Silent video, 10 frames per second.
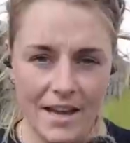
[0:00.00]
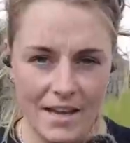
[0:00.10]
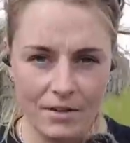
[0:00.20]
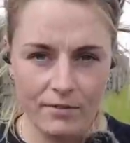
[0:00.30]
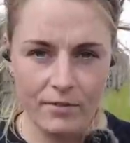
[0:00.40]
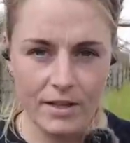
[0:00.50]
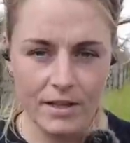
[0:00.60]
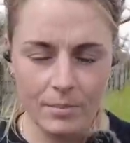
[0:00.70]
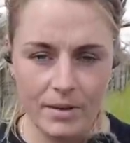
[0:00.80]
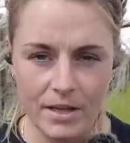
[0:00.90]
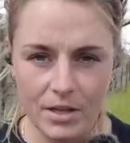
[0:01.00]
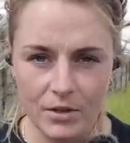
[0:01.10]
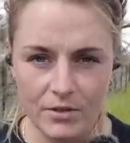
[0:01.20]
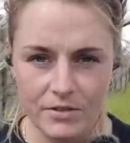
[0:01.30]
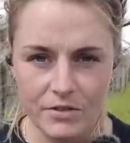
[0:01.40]
kind of a little bit
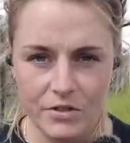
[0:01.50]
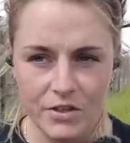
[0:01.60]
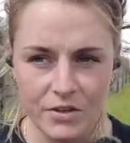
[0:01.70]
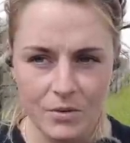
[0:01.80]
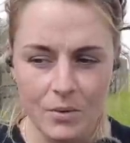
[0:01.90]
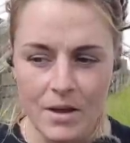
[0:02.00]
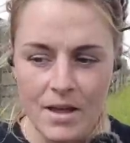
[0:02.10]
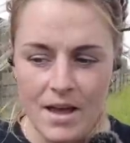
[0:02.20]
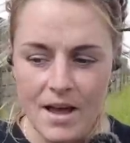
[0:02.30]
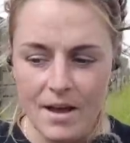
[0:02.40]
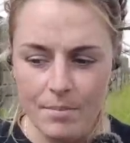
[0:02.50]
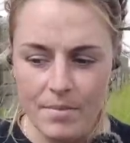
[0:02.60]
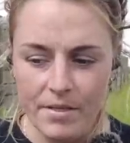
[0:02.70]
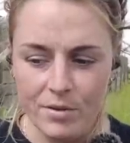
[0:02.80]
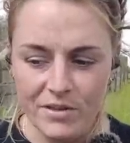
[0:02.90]
closer to
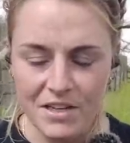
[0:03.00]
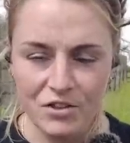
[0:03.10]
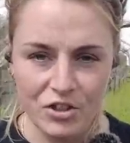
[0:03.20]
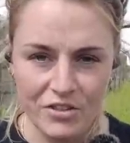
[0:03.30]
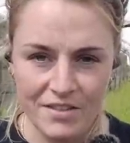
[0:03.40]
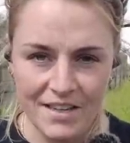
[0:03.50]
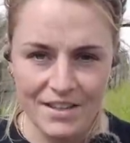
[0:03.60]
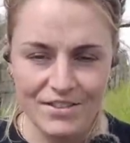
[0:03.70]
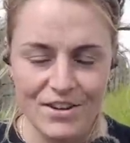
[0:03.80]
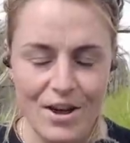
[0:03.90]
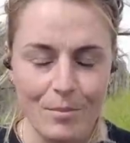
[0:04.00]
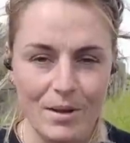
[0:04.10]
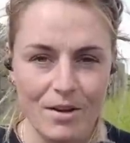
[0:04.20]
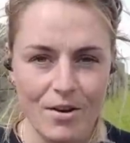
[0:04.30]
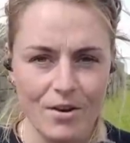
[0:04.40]
the danger stage now,
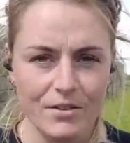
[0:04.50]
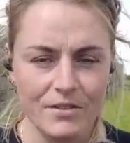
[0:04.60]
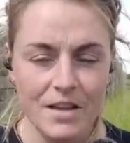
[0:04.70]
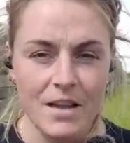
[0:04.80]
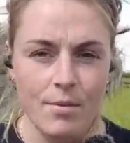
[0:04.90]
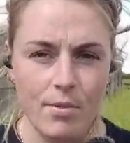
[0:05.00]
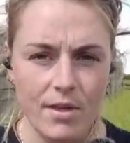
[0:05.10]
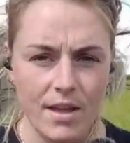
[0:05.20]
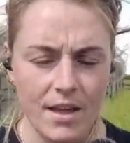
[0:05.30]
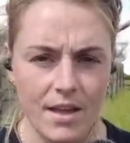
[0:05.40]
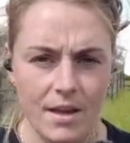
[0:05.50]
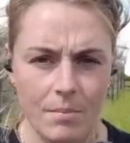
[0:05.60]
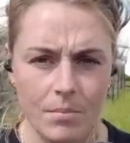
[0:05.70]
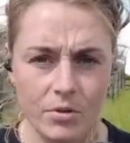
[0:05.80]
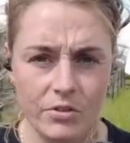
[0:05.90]
because the
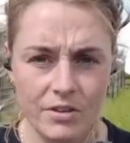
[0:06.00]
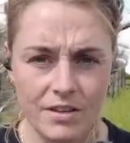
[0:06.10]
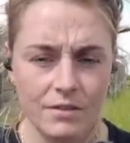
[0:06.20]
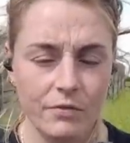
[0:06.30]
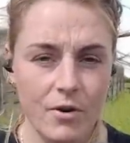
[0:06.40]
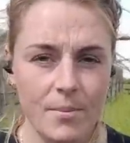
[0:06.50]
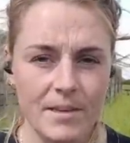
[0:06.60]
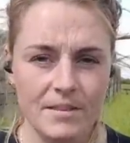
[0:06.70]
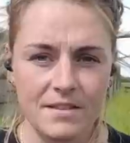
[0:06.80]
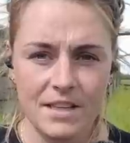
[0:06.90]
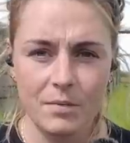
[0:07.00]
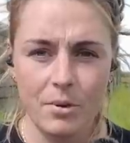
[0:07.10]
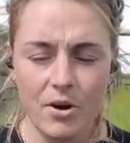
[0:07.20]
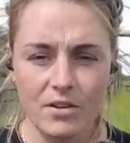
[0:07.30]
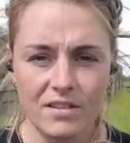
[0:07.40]
mustard is forming seed
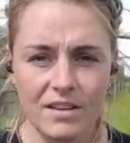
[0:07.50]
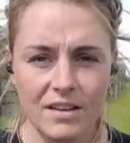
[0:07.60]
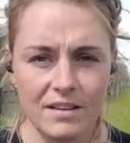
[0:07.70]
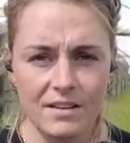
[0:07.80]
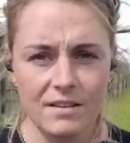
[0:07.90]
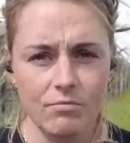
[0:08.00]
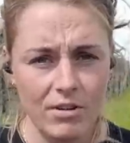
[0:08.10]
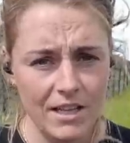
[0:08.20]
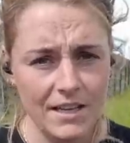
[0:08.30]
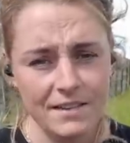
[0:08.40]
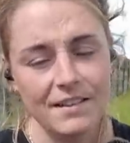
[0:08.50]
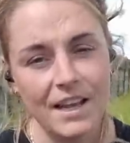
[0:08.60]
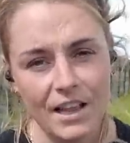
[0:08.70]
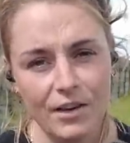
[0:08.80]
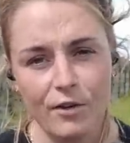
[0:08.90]
pods and it really needs
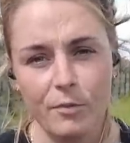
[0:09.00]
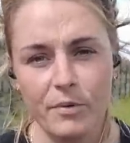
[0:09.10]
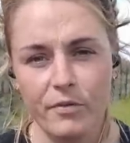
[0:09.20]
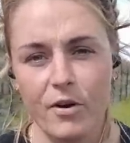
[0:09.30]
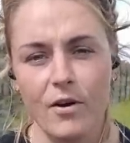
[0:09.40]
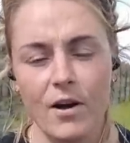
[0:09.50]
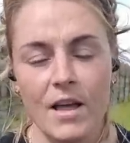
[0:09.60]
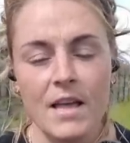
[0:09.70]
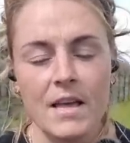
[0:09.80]
killing off before